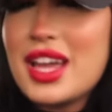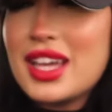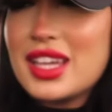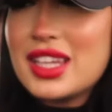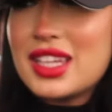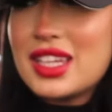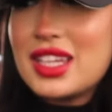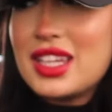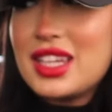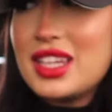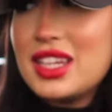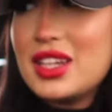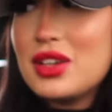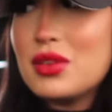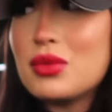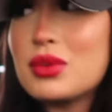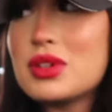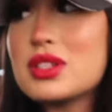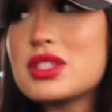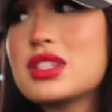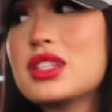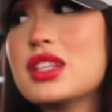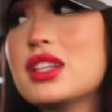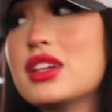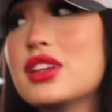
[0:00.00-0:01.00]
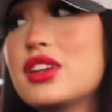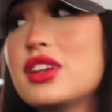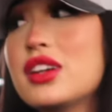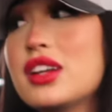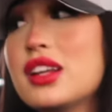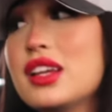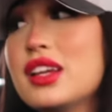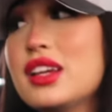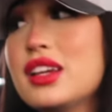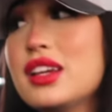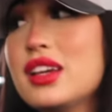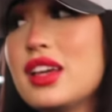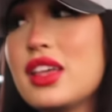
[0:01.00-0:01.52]
He was
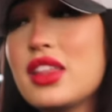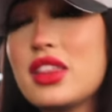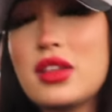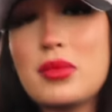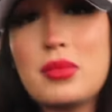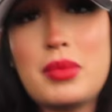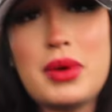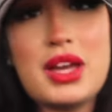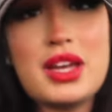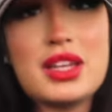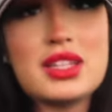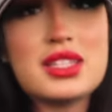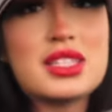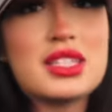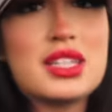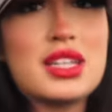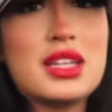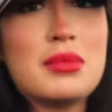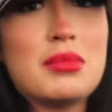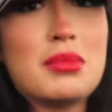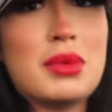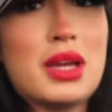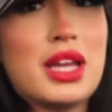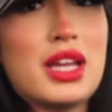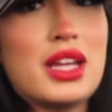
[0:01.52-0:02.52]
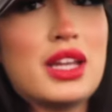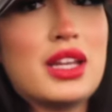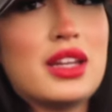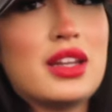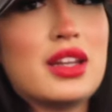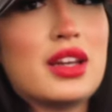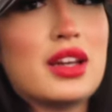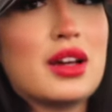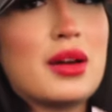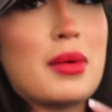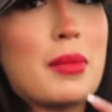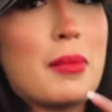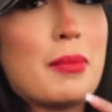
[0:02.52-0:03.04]
literally the best. He
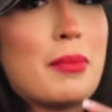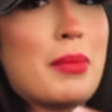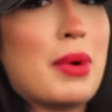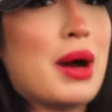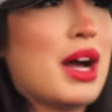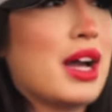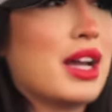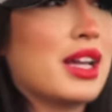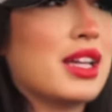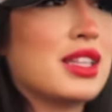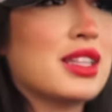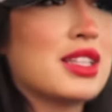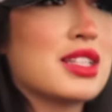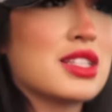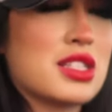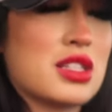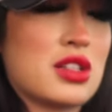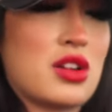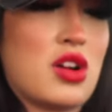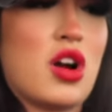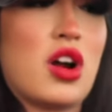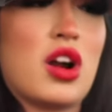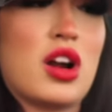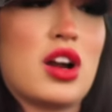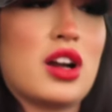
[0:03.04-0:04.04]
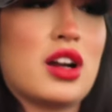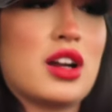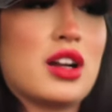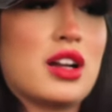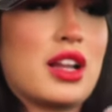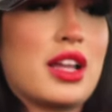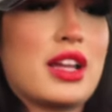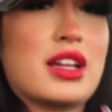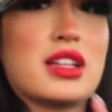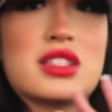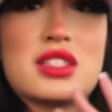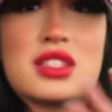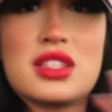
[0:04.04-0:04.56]
made buying this car
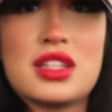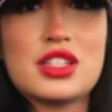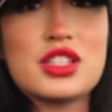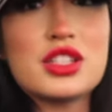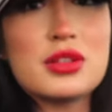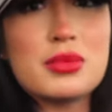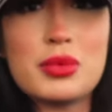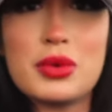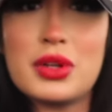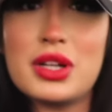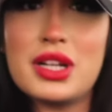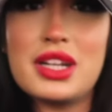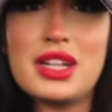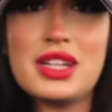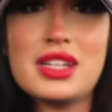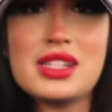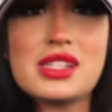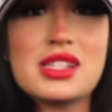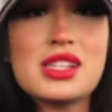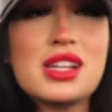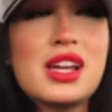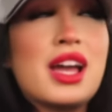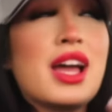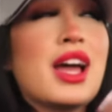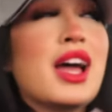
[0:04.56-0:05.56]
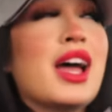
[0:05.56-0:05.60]
like such a breeze.